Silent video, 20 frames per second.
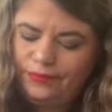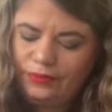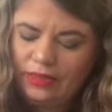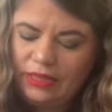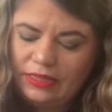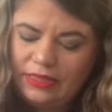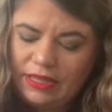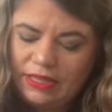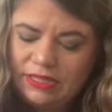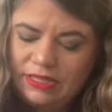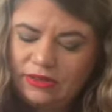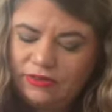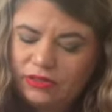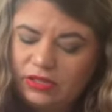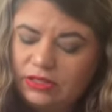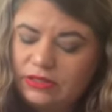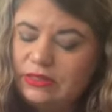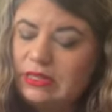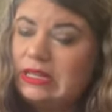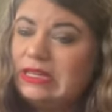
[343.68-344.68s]
This
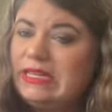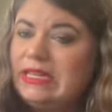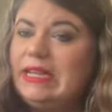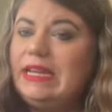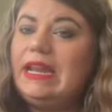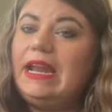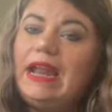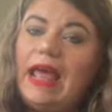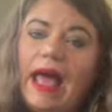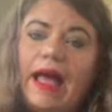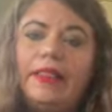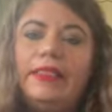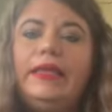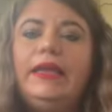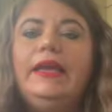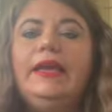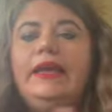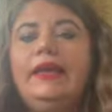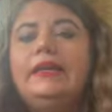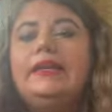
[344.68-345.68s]
follows Dean and
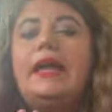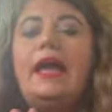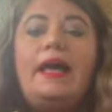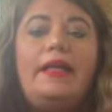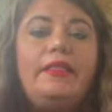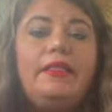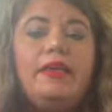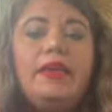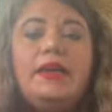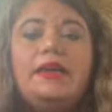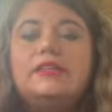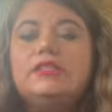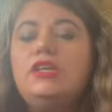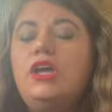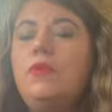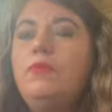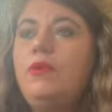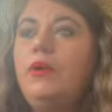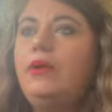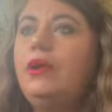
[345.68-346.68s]
Allie, and Allie has
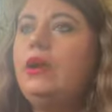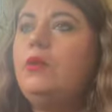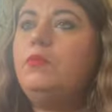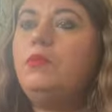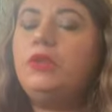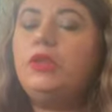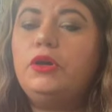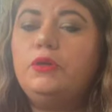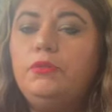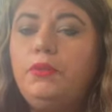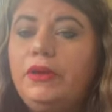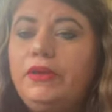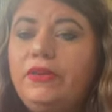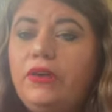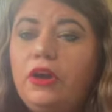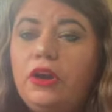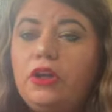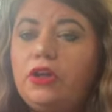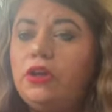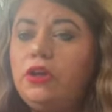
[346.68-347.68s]
broken up with her
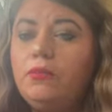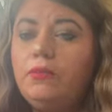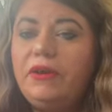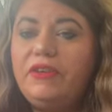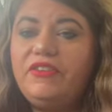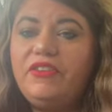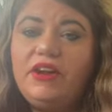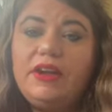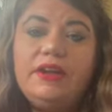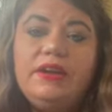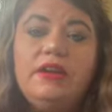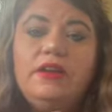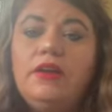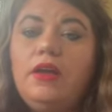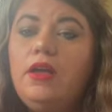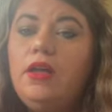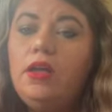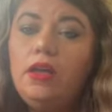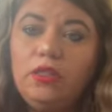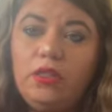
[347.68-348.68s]
long-term boyfriend,
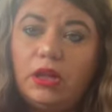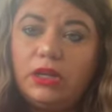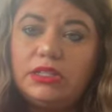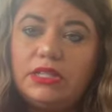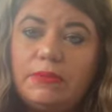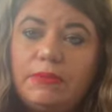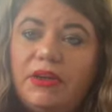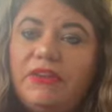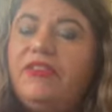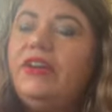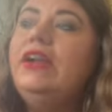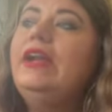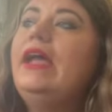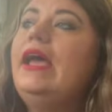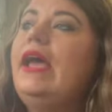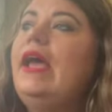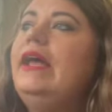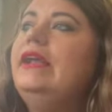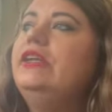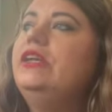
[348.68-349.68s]

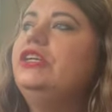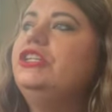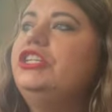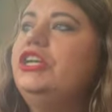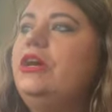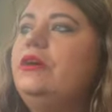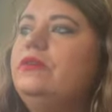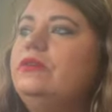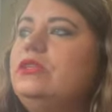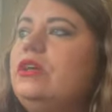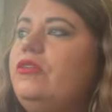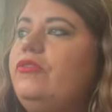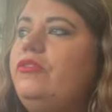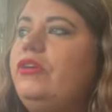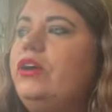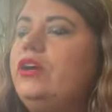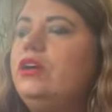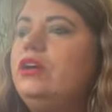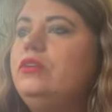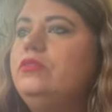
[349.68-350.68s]
and she doesn't
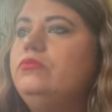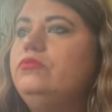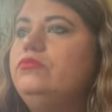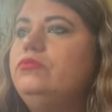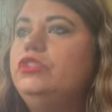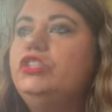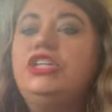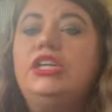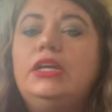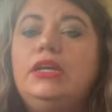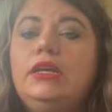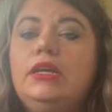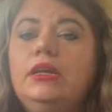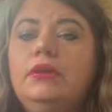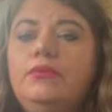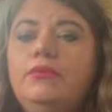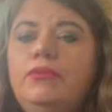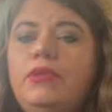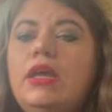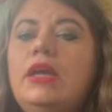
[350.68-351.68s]
want to
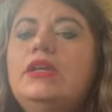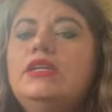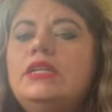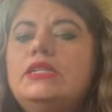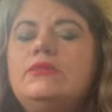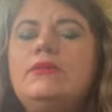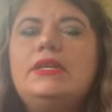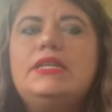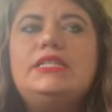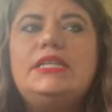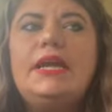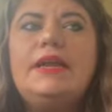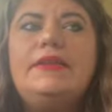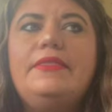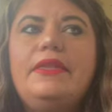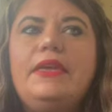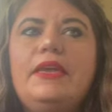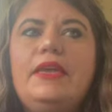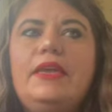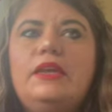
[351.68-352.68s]
stay
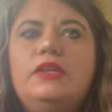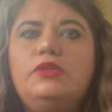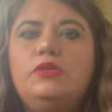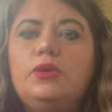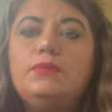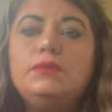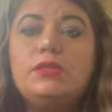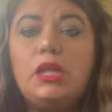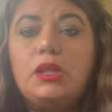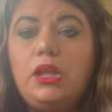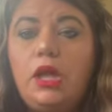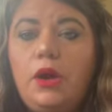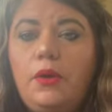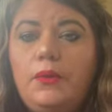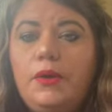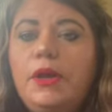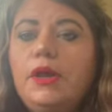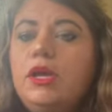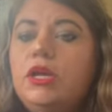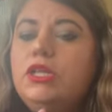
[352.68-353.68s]
in the dorms
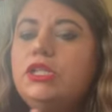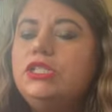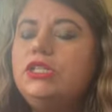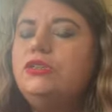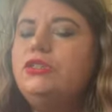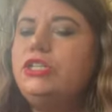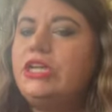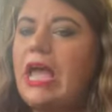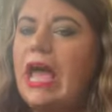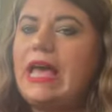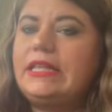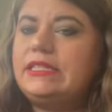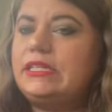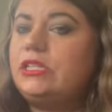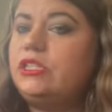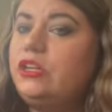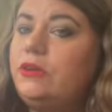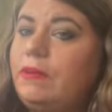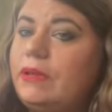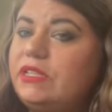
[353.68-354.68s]
alone, so she
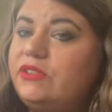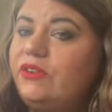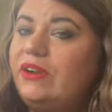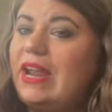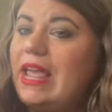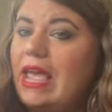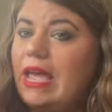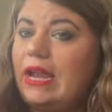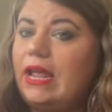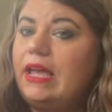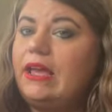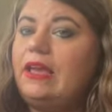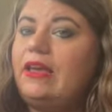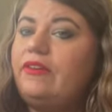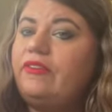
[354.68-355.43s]
asks her best friend Hannah